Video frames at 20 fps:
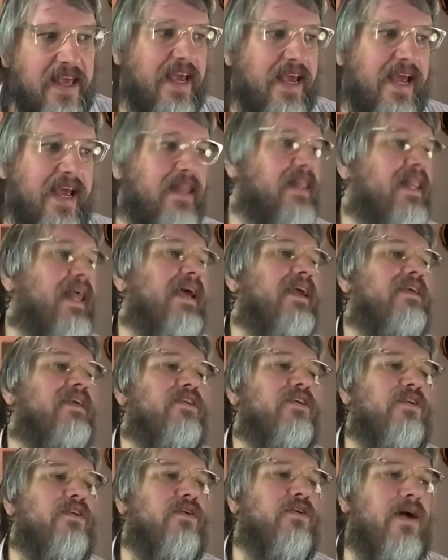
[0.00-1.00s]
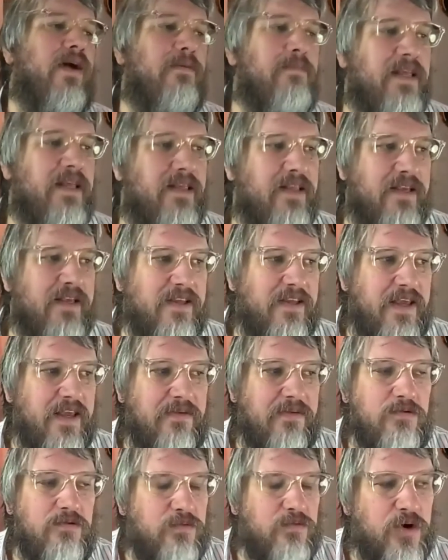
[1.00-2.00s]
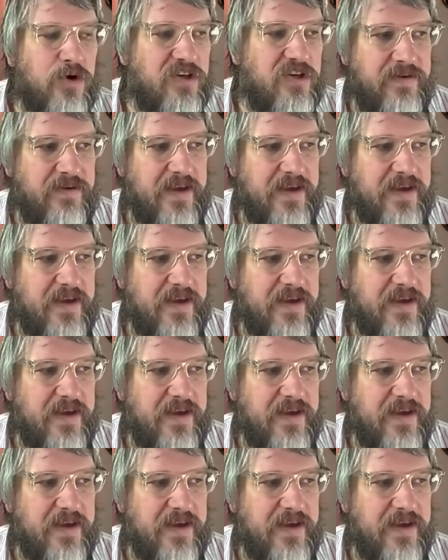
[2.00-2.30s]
And like, I mean, even words